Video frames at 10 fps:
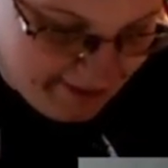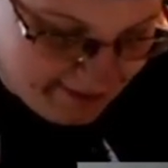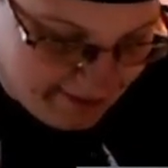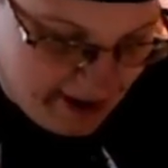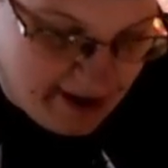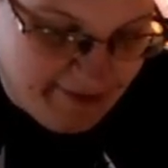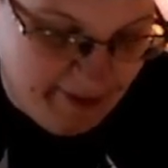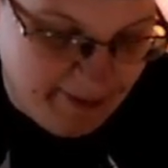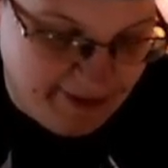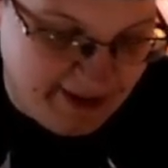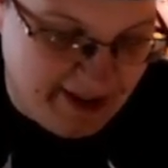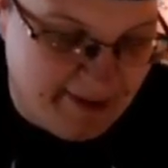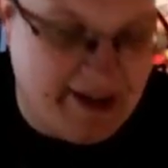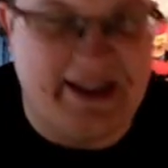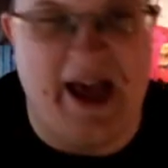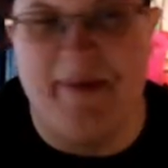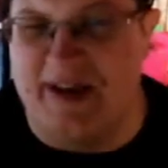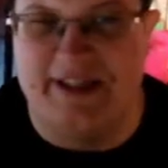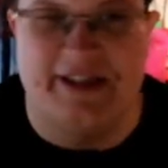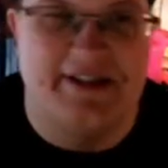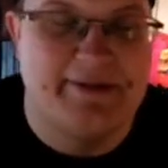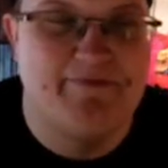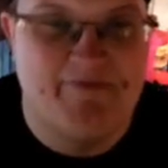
right of the moon, and I'm like, that makes sense.